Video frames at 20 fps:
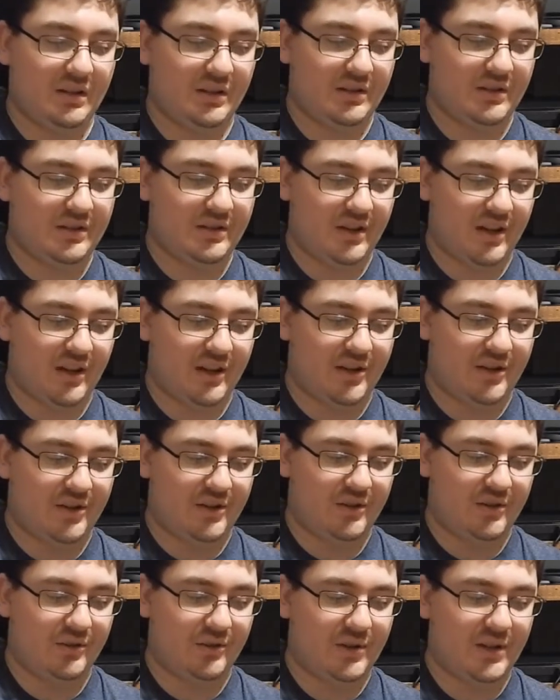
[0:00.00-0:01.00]

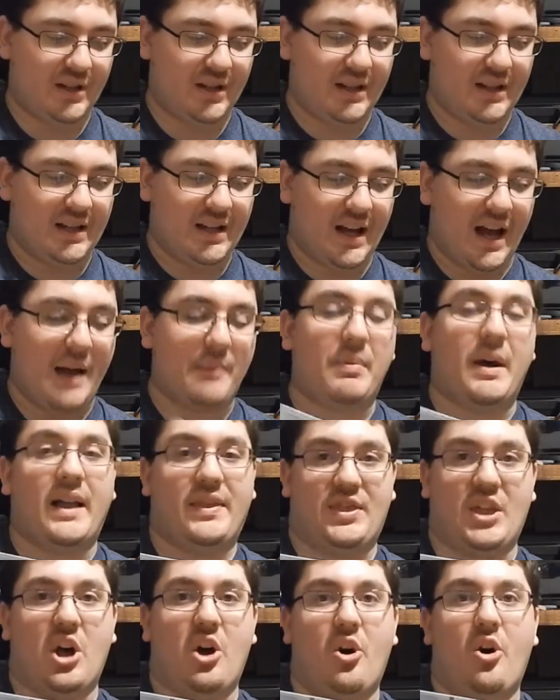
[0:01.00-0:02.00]
So I
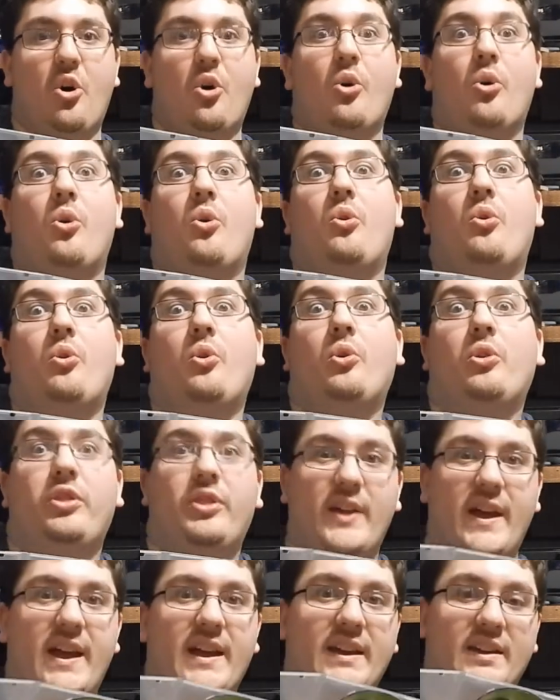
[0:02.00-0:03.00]
bought the whole
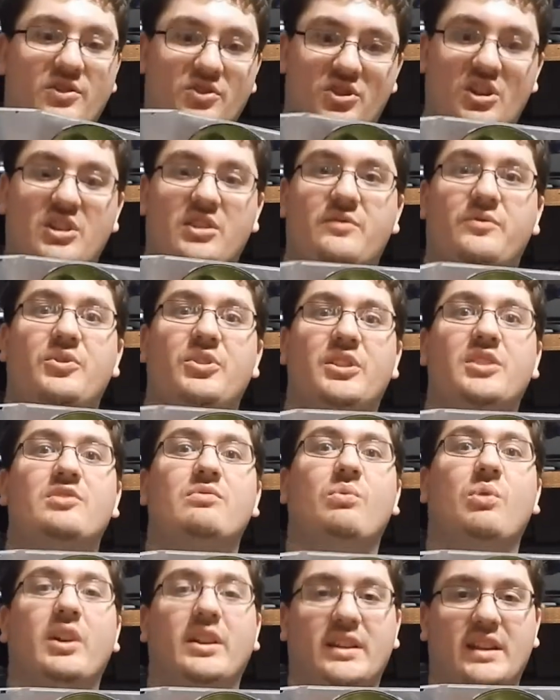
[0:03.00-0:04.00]
thing just for this
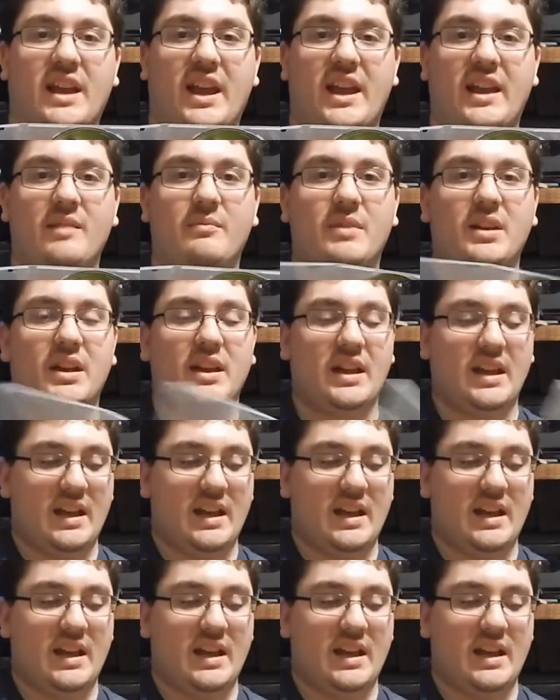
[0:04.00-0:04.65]
one game.